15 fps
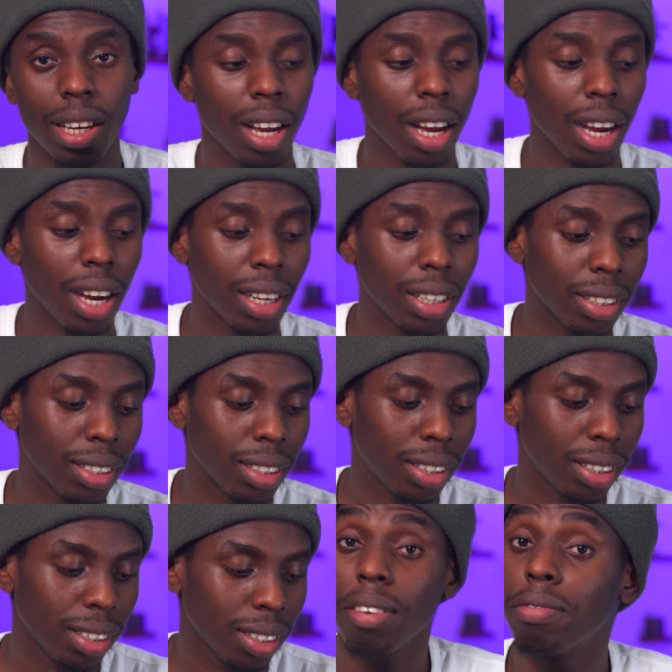and
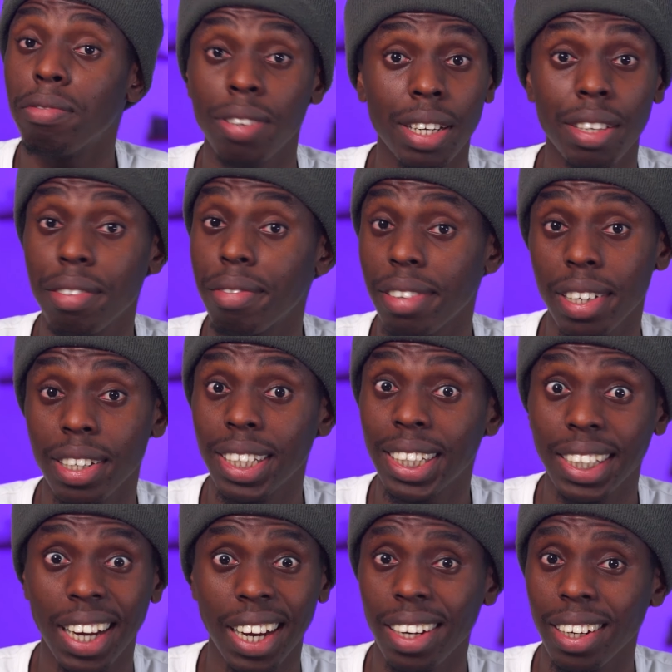very
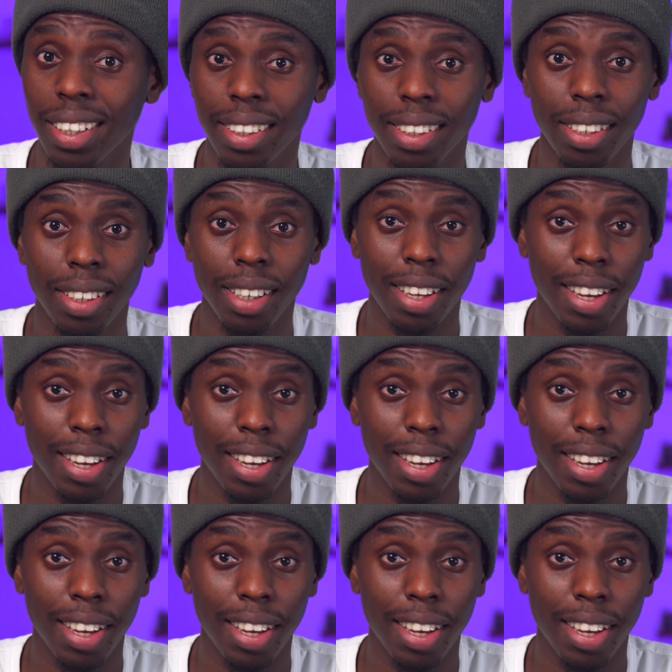silent.